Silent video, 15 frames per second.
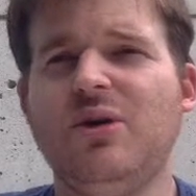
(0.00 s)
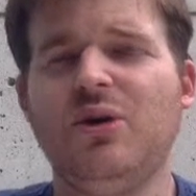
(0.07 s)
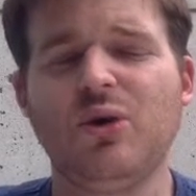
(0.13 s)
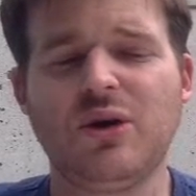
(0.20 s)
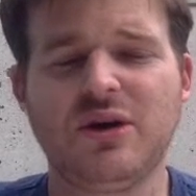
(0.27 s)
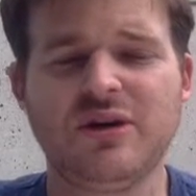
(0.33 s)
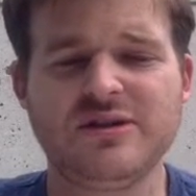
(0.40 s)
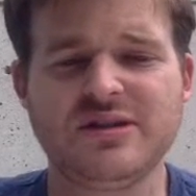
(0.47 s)

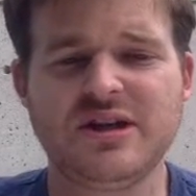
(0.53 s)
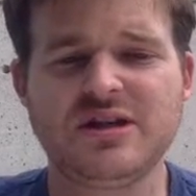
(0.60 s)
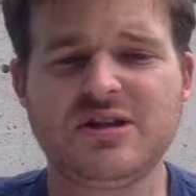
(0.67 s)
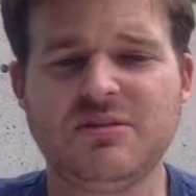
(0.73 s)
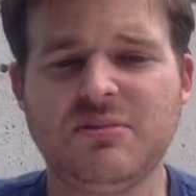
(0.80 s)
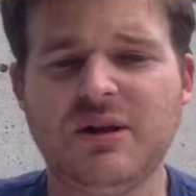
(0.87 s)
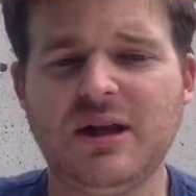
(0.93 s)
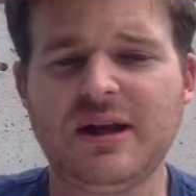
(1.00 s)

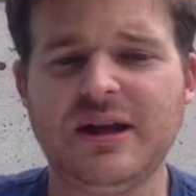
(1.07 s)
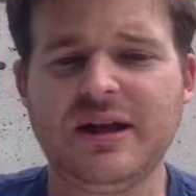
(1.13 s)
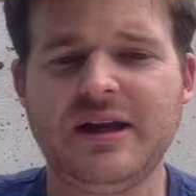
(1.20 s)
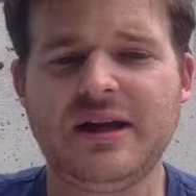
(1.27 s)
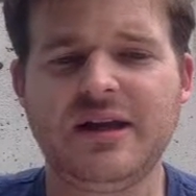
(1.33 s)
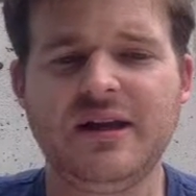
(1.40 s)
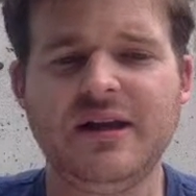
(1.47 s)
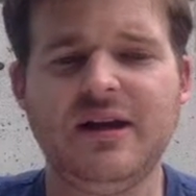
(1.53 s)
organization plugin.
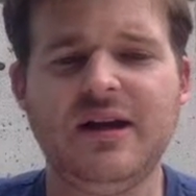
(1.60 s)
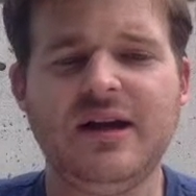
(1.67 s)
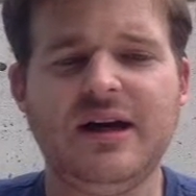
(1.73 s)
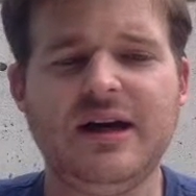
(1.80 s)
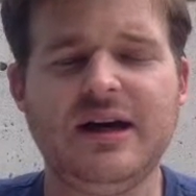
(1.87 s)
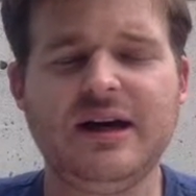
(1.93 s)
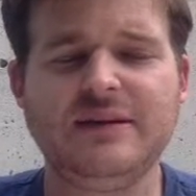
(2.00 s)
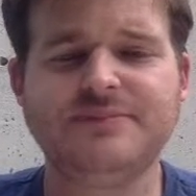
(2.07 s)

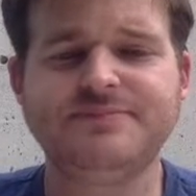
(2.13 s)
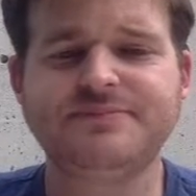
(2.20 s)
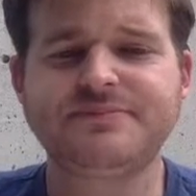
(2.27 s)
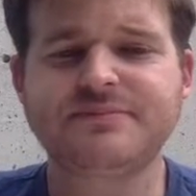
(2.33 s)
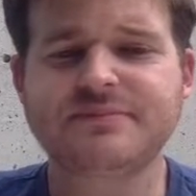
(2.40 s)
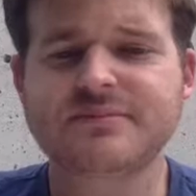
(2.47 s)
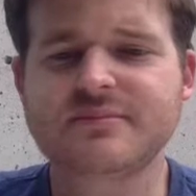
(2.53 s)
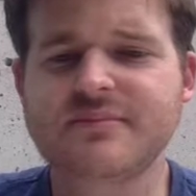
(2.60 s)
And
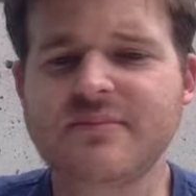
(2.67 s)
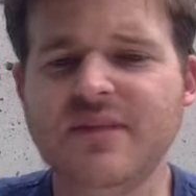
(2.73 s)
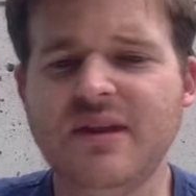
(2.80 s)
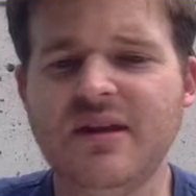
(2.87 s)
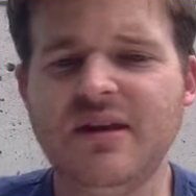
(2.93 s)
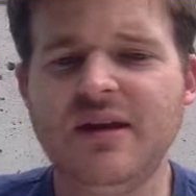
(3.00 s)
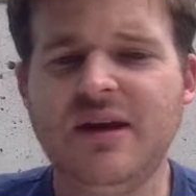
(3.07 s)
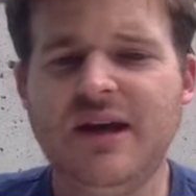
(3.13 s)

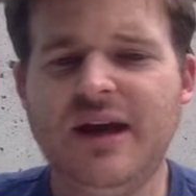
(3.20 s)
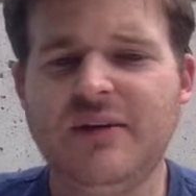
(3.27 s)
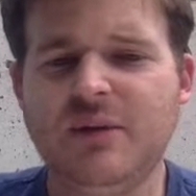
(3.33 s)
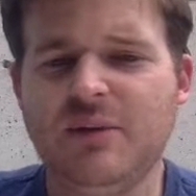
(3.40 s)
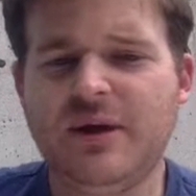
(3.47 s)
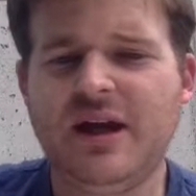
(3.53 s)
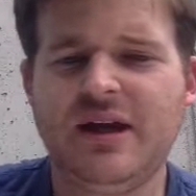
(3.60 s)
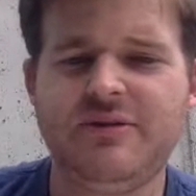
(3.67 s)

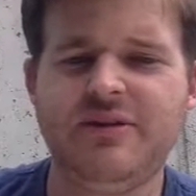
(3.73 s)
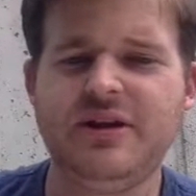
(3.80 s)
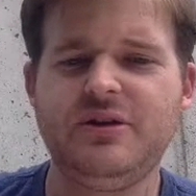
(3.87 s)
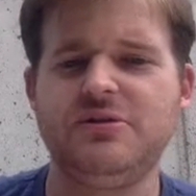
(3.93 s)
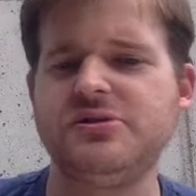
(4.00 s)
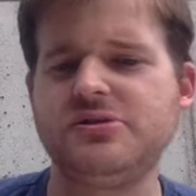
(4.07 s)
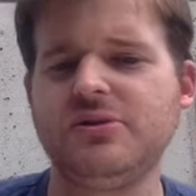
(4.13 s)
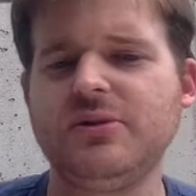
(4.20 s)
what we have
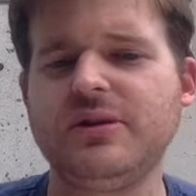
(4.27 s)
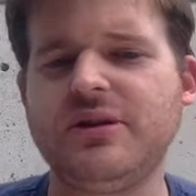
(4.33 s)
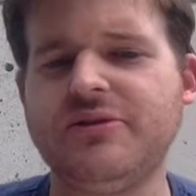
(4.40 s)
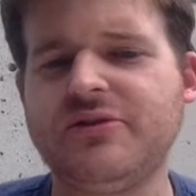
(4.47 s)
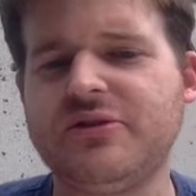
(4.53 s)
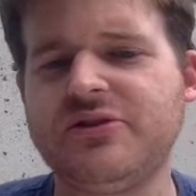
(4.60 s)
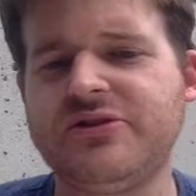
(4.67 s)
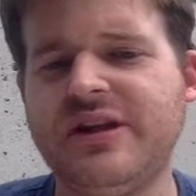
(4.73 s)
here is all the
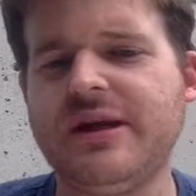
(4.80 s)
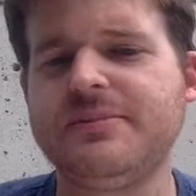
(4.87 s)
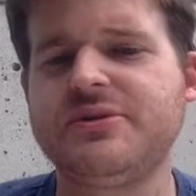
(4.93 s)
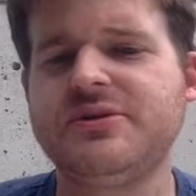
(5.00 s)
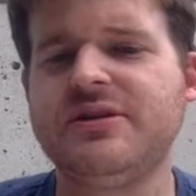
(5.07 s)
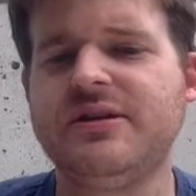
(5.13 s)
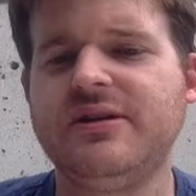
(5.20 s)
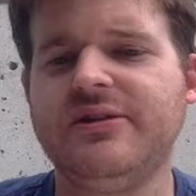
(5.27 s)
different
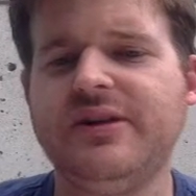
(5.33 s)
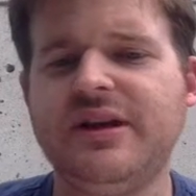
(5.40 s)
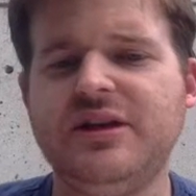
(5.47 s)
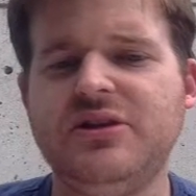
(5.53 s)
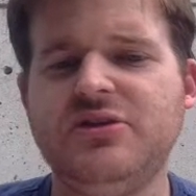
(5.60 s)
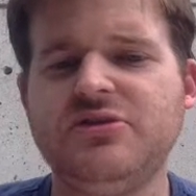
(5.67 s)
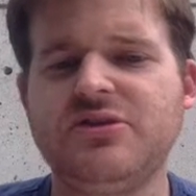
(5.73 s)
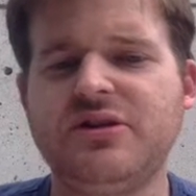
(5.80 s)
steps that a
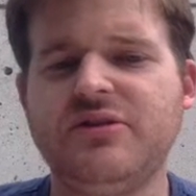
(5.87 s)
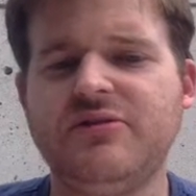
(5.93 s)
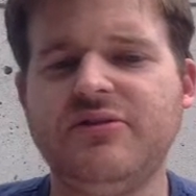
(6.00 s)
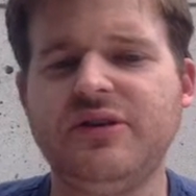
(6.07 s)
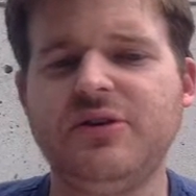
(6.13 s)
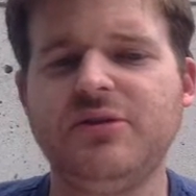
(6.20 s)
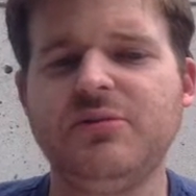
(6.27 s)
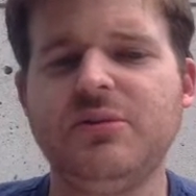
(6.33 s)
user
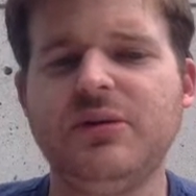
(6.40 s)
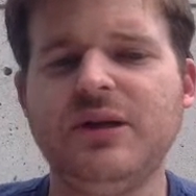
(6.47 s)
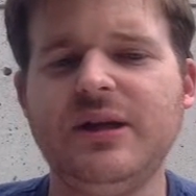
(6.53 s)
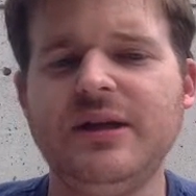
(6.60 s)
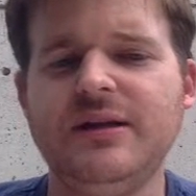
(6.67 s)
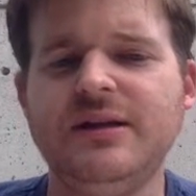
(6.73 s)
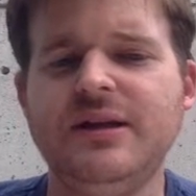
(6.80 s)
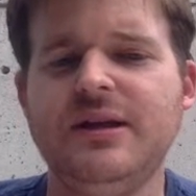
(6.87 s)
configurable
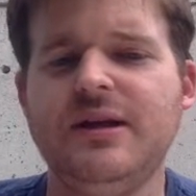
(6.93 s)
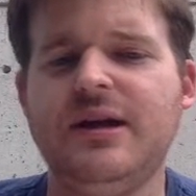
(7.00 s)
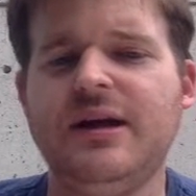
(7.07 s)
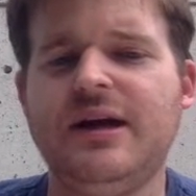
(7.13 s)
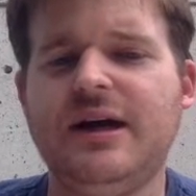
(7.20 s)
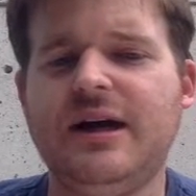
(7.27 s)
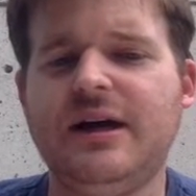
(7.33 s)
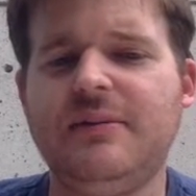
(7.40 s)
here.
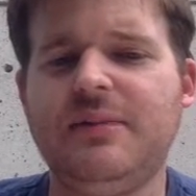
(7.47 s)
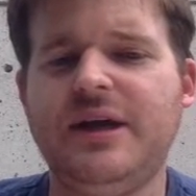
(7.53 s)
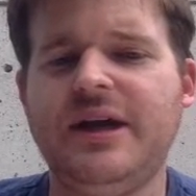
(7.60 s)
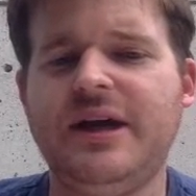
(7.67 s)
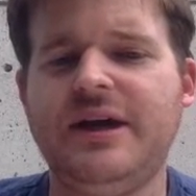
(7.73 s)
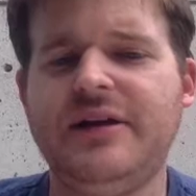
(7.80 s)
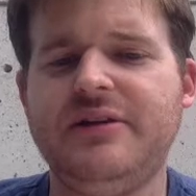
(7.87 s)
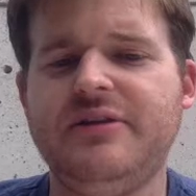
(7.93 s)

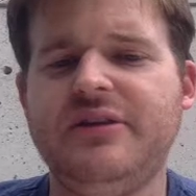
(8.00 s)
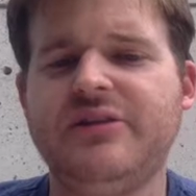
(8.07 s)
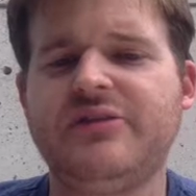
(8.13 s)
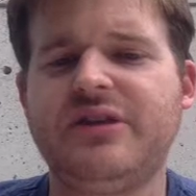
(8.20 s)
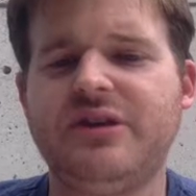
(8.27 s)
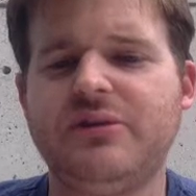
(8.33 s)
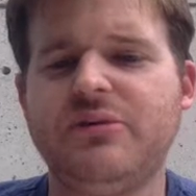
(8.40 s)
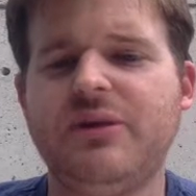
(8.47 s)
And it's
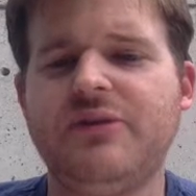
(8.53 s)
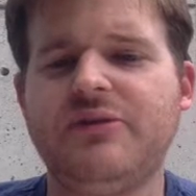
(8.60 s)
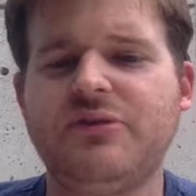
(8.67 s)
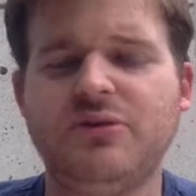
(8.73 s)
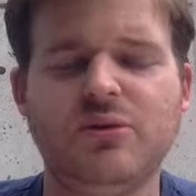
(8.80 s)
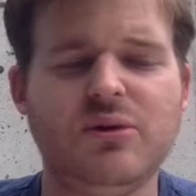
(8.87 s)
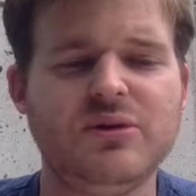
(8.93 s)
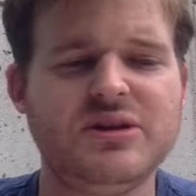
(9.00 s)
going to run
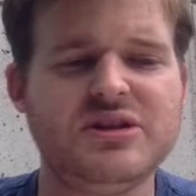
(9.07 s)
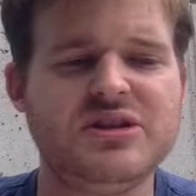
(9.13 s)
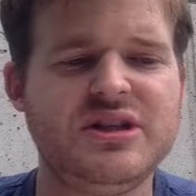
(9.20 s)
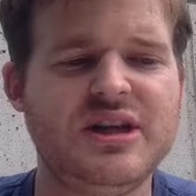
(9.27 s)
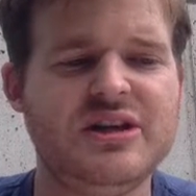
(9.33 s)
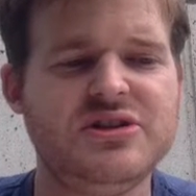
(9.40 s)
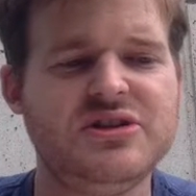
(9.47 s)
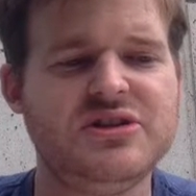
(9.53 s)
through all these
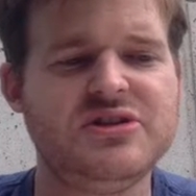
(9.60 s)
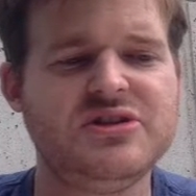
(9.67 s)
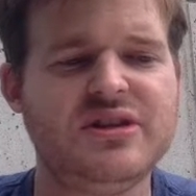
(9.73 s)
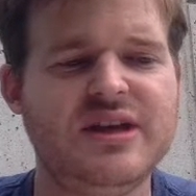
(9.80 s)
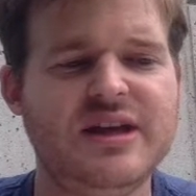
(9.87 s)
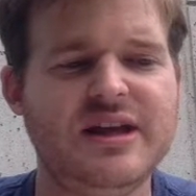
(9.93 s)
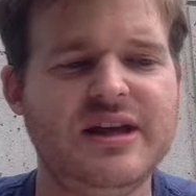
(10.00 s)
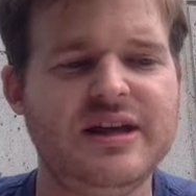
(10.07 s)
stages
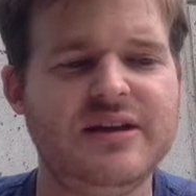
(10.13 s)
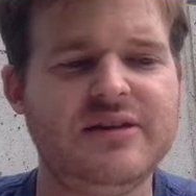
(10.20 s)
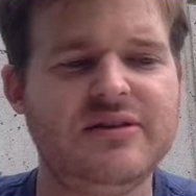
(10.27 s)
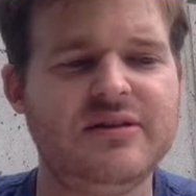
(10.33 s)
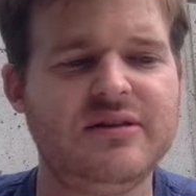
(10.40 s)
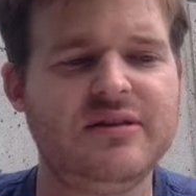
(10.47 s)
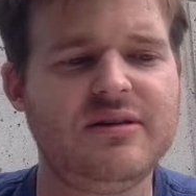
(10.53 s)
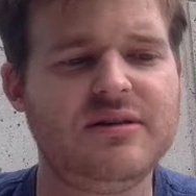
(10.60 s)
and
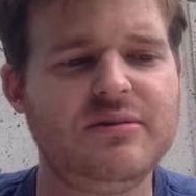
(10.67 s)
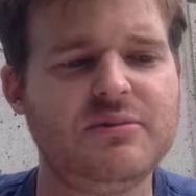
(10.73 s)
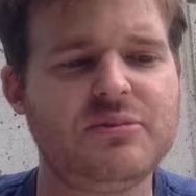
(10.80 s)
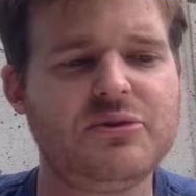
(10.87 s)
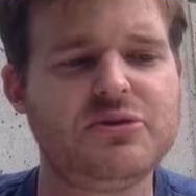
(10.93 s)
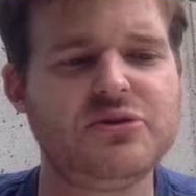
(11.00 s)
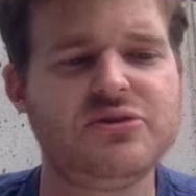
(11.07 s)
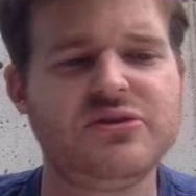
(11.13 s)

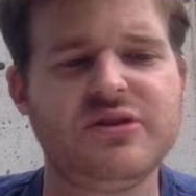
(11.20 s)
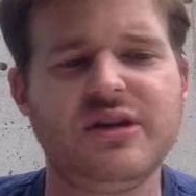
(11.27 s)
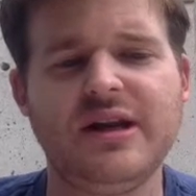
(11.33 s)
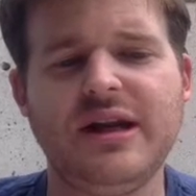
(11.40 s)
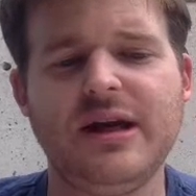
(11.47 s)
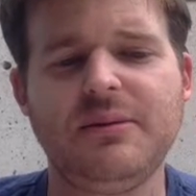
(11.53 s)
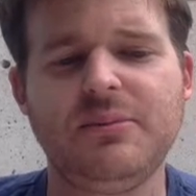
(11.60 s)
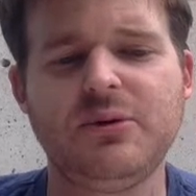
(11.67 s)
produce
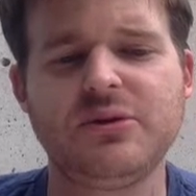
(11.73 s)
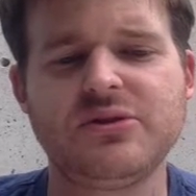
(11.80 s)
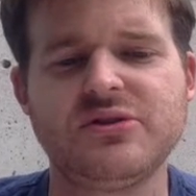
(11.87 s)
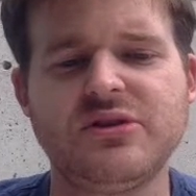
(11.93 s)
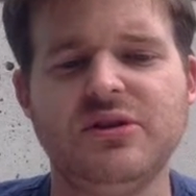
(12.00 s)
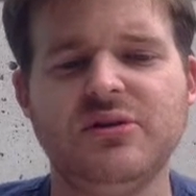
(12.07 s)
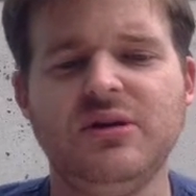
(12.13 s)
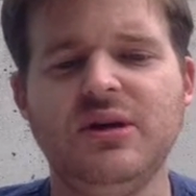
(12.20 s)
an output.
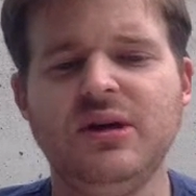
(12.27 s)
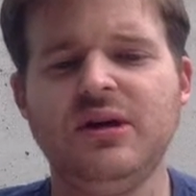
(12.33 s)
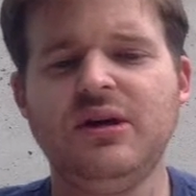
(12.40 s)
So